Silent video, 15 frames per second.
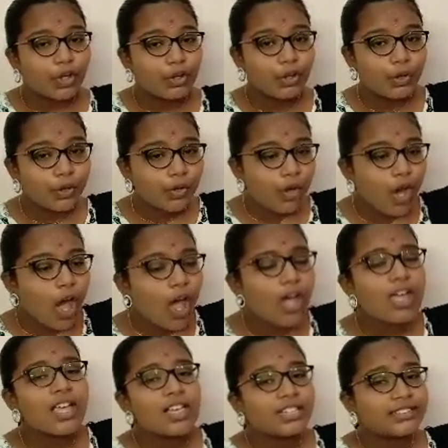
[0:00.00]
Do you know
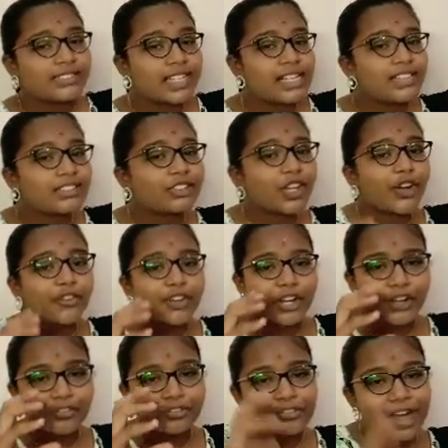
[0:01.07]
cells are
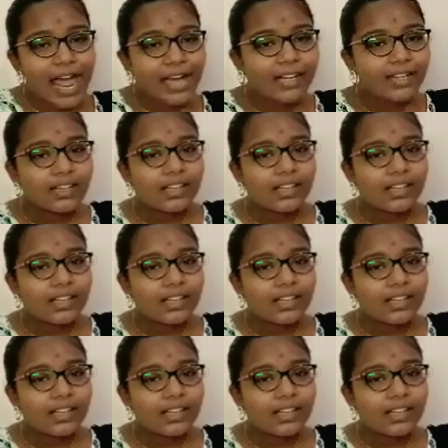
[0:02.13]
very flat?